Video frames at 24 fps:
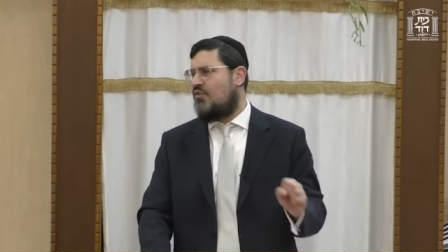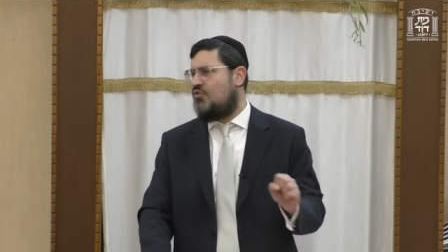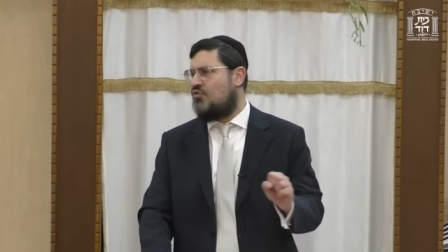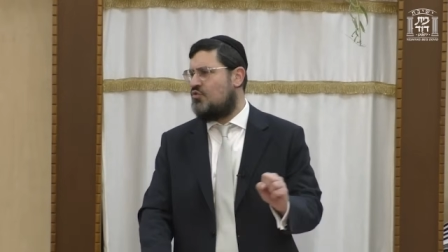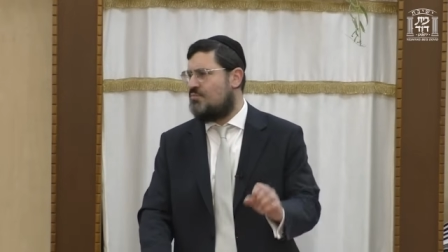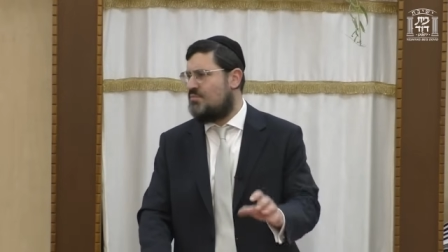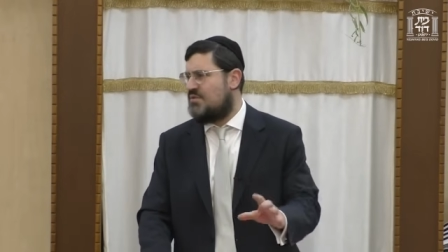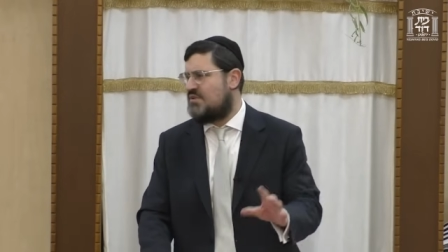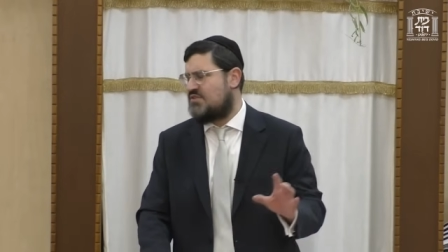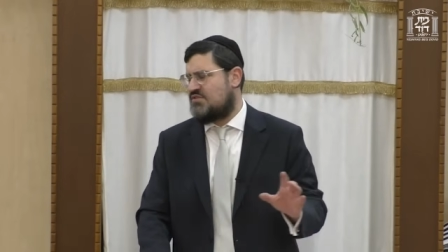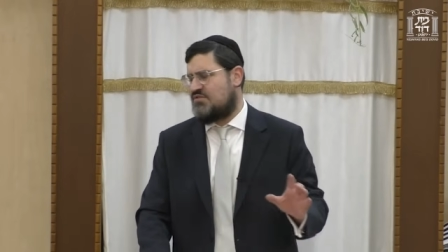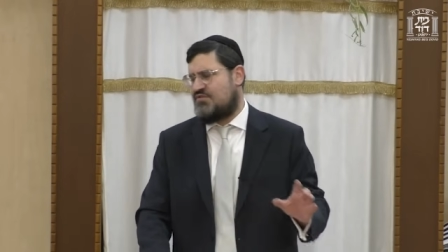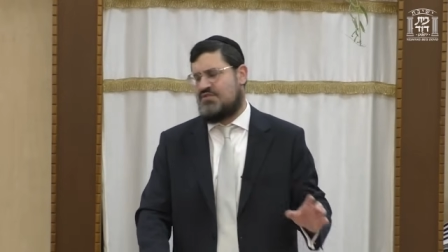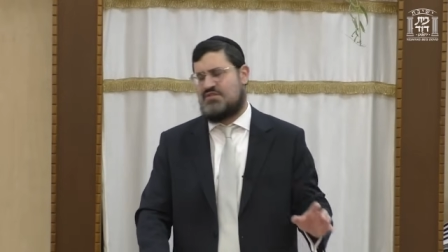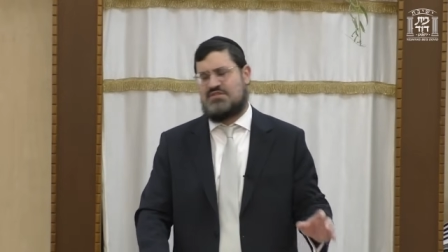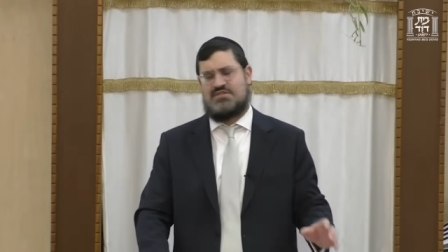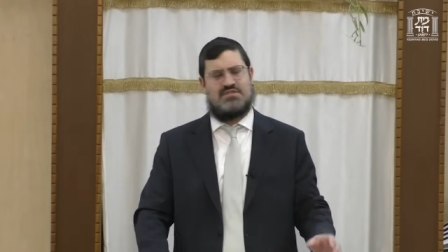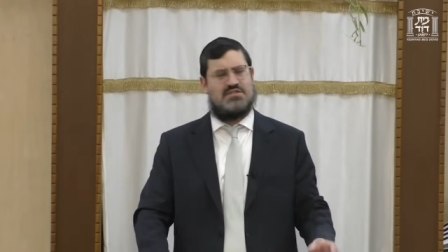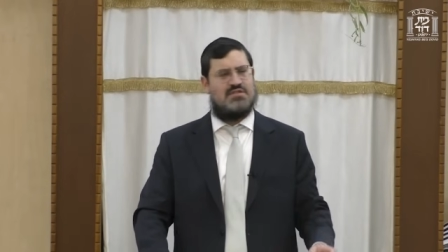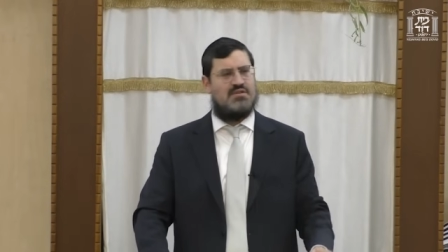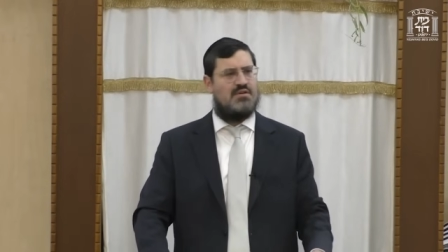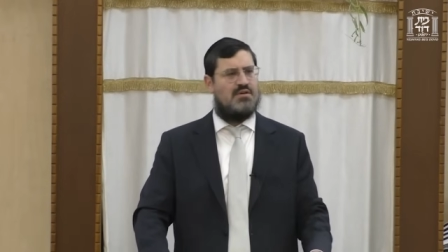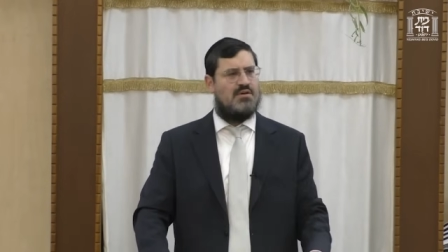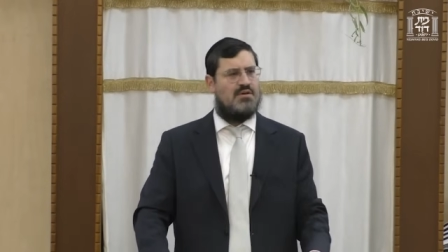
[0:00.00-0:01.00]
and do
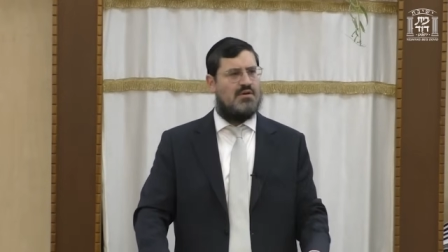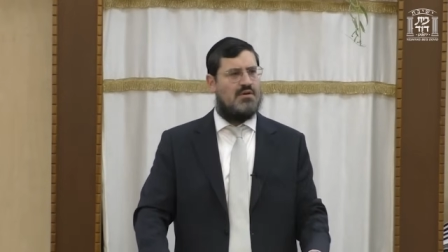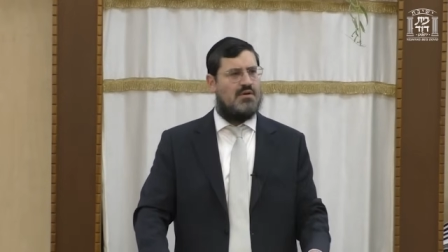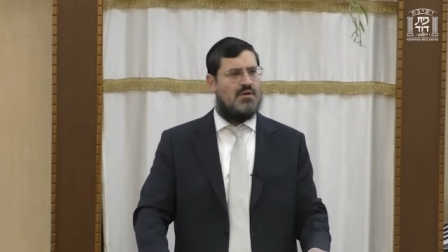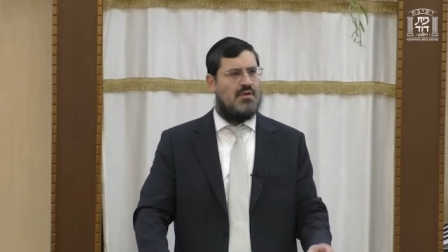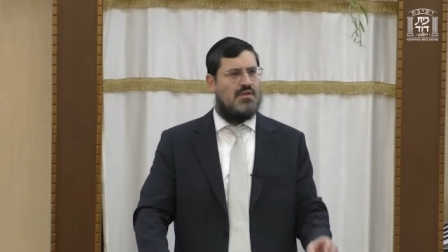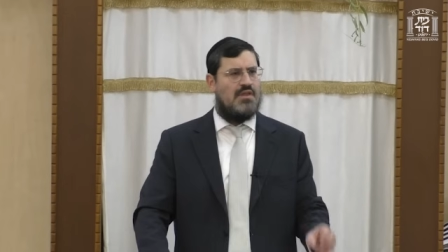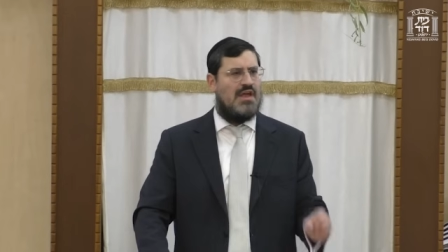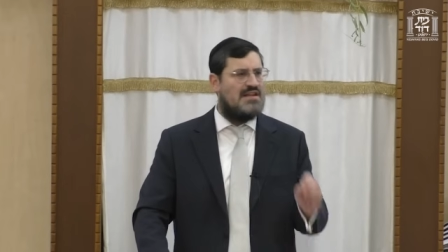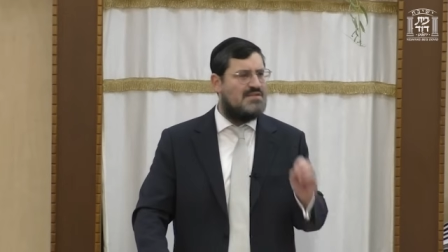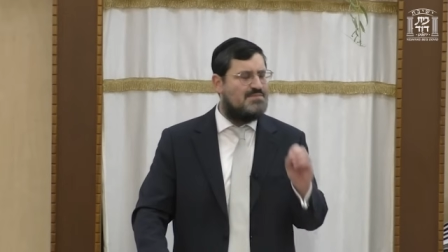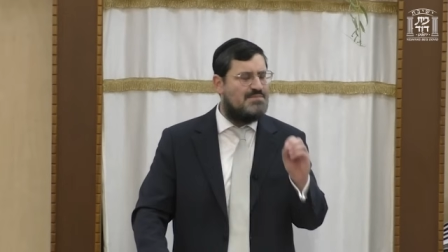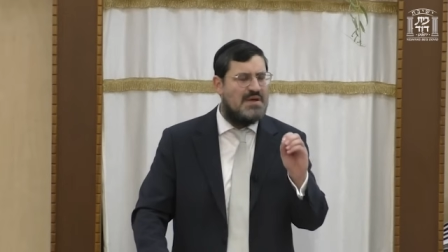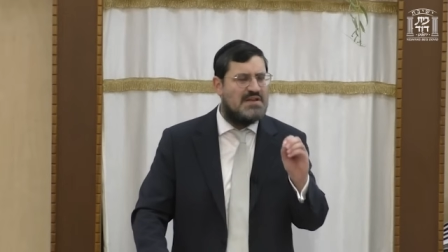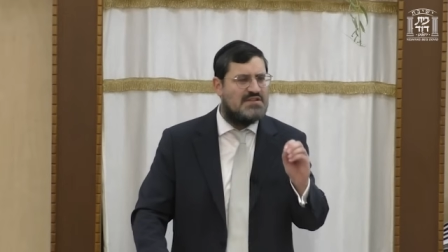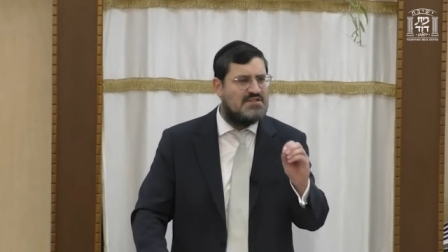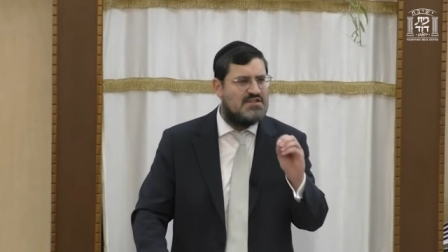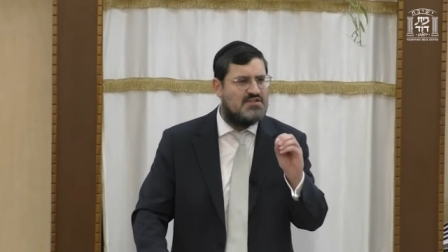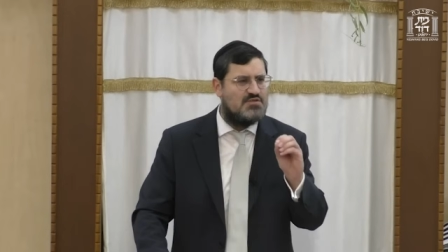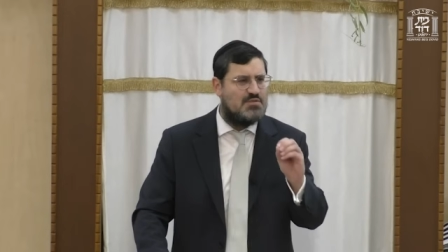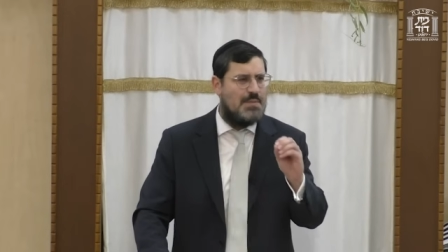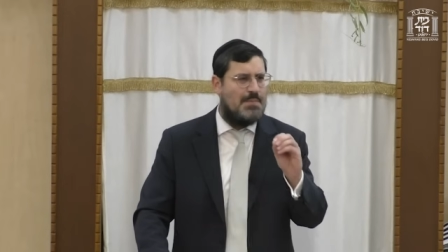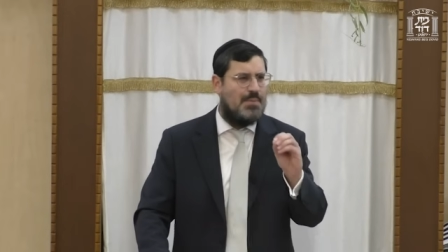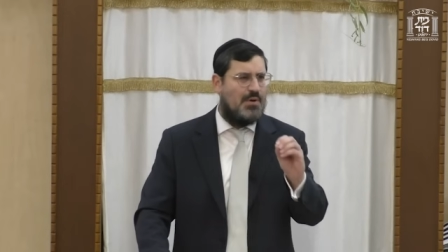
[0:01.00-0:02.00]
mitzvahs as
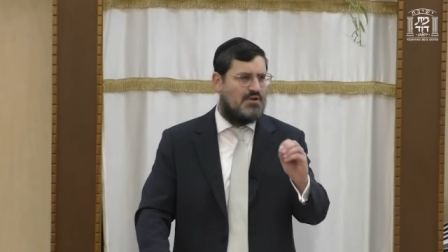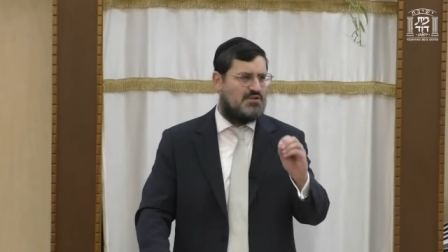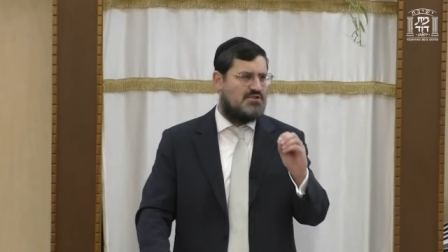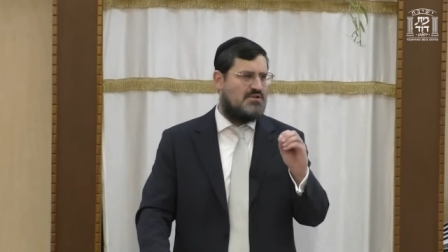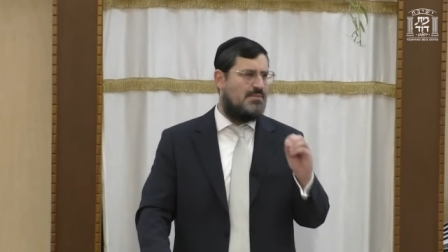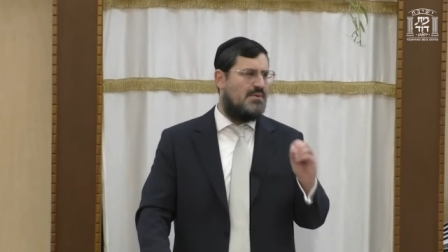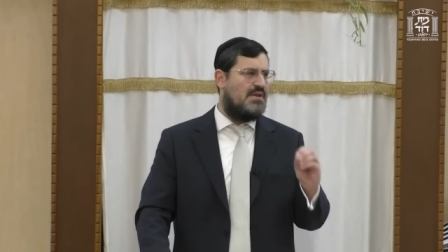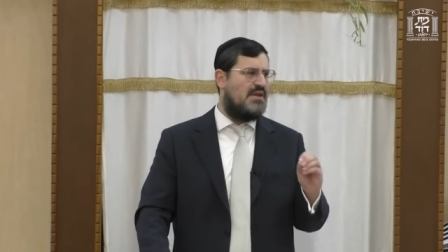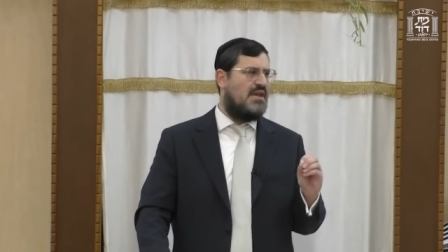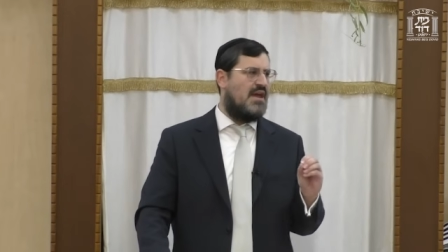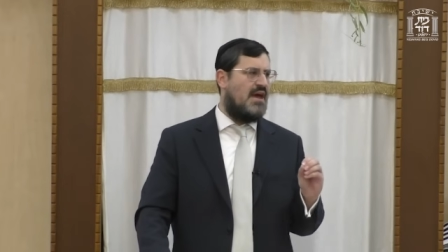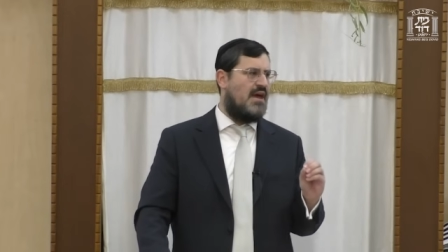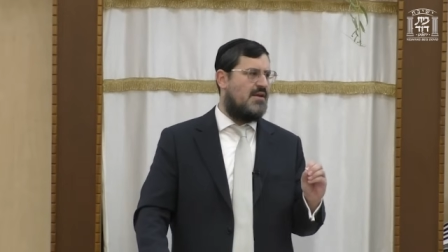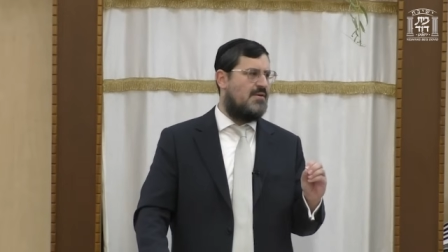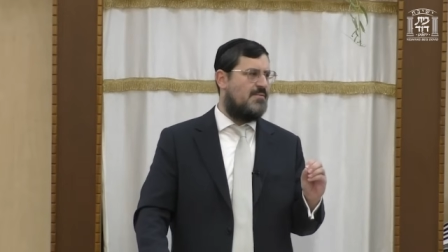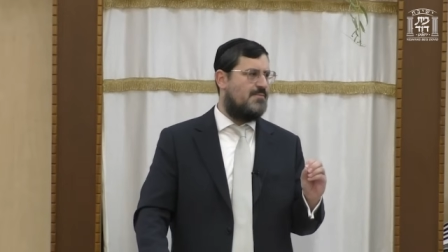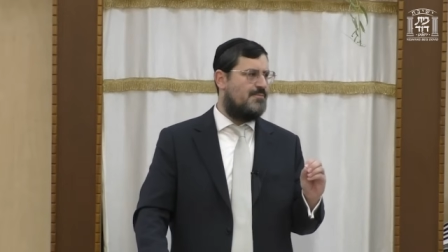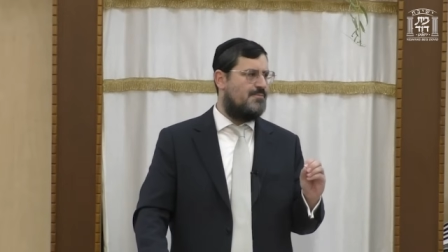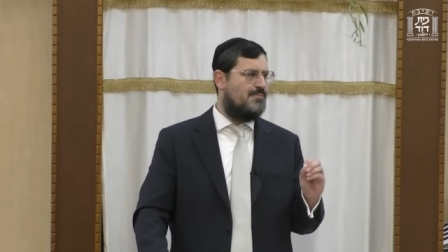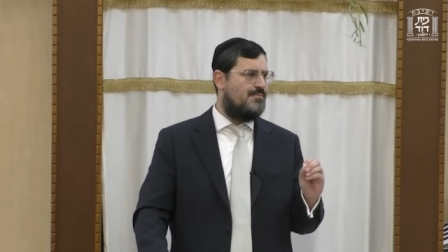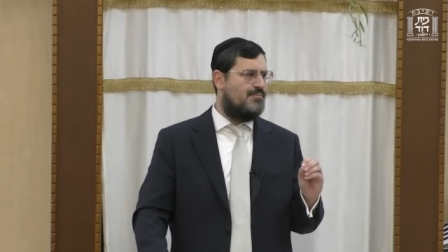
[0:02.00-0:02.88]
best as we possibly can.